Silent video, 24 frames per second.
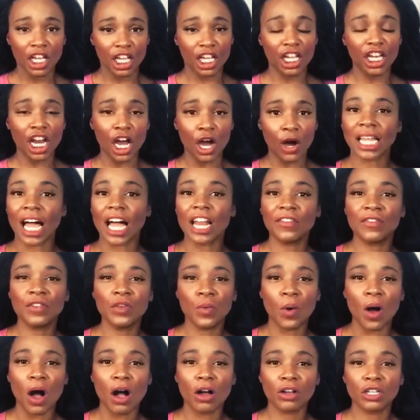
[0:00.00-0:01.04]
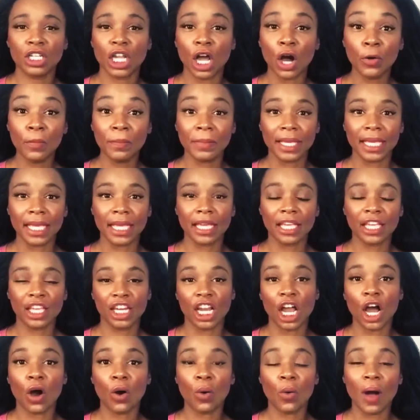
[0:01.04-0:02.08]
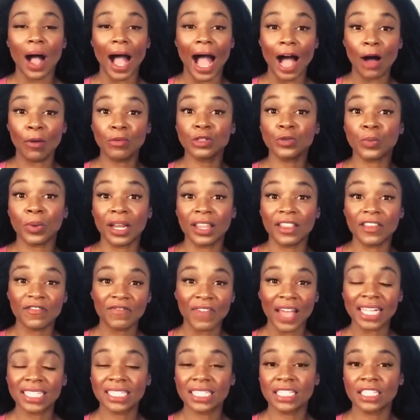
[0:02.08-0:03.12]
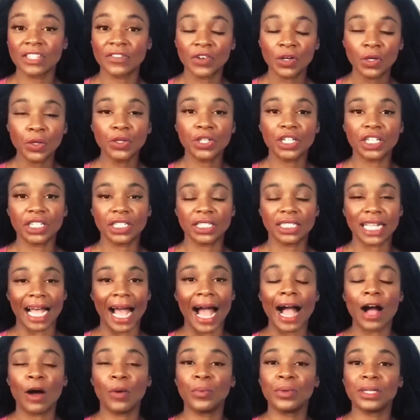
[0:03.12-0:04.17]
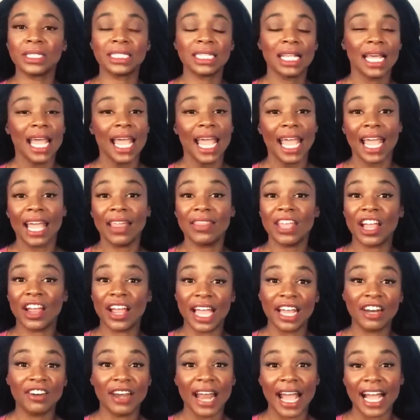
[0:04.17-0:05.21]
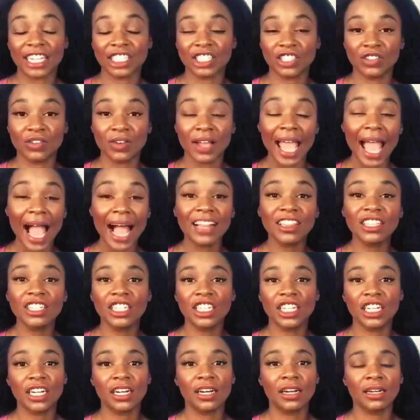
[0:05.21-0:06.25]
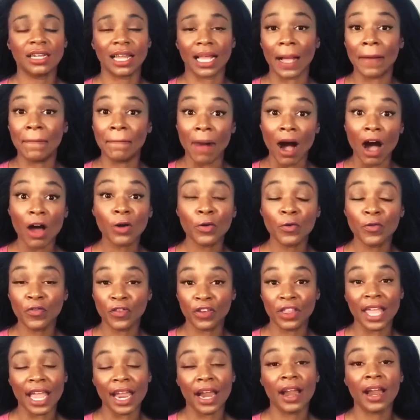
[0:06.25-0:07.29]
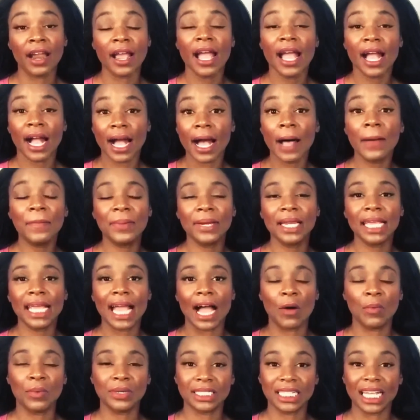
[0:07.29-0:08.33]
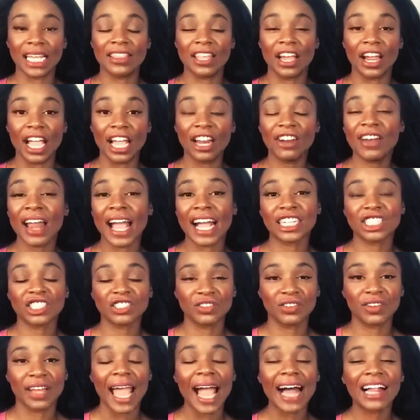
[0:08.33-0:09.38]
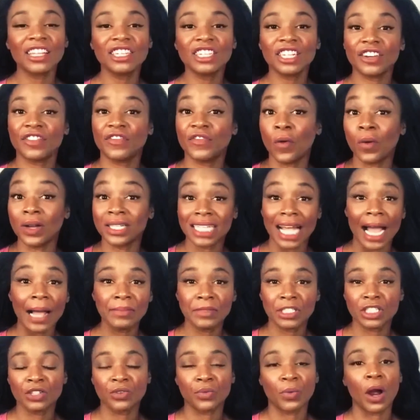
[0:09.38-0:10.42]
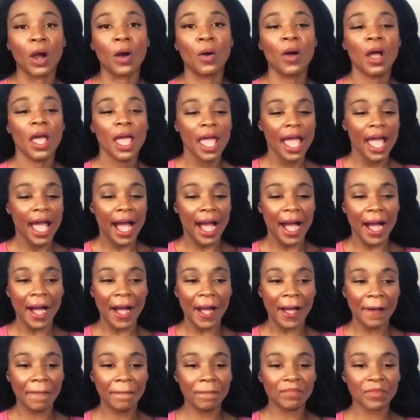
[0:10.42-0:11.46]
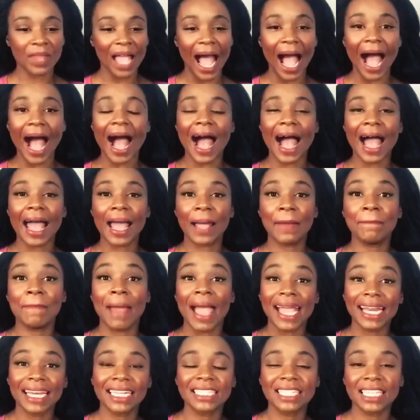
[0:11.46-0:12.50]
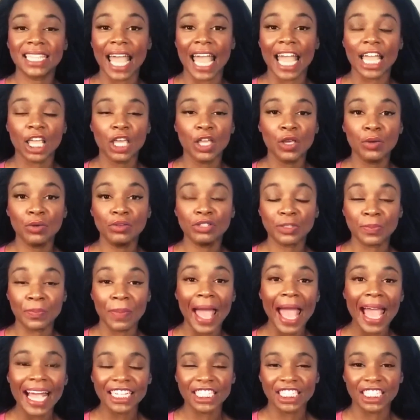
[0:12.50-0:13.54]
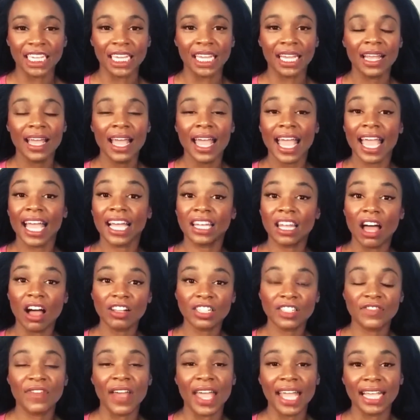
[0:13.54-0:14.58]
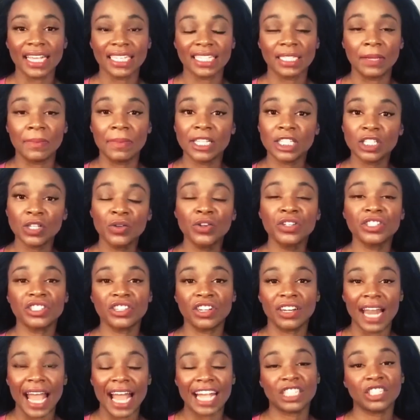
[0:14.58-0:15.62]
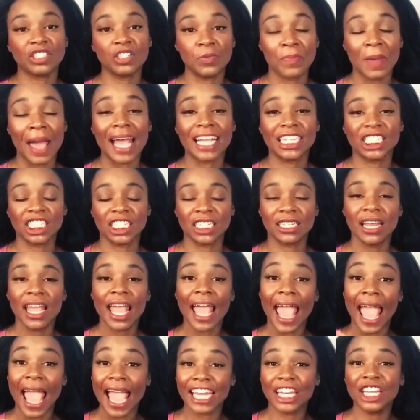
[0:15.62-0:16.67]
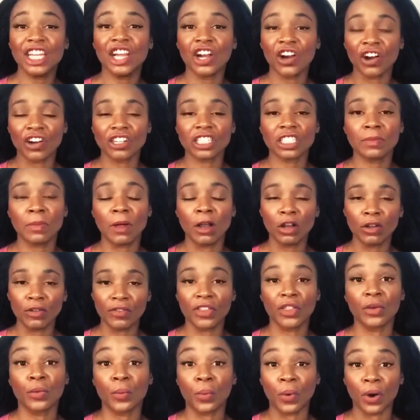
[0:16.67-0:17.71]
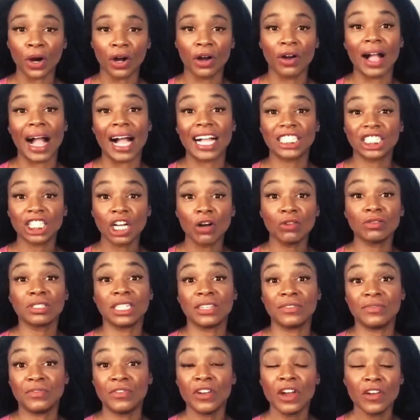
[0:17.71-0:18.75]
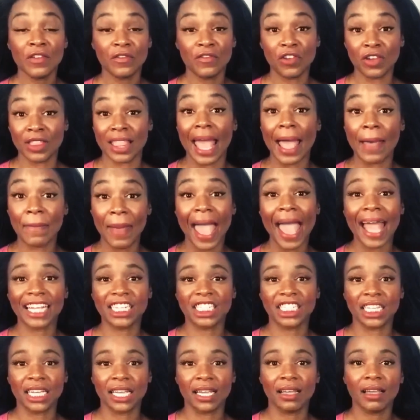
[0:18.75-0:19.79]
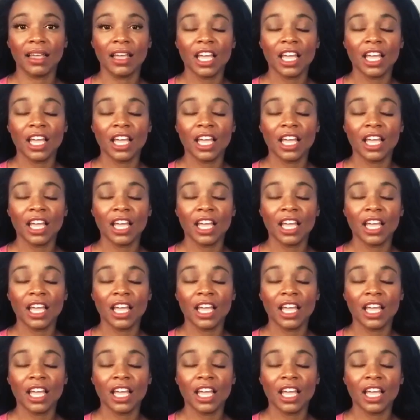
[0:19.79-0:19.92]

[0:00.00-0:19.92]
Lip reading: A lot of you all know me, I was one of the faces of Hooters. I was in their international calendar, a model for their company. I was in their international calendar 4 times in a row. I made it to that huge pageant in Las Vegas, the Miss Hooters International pageant. 80 girls from all over the world got chosen for that pageant.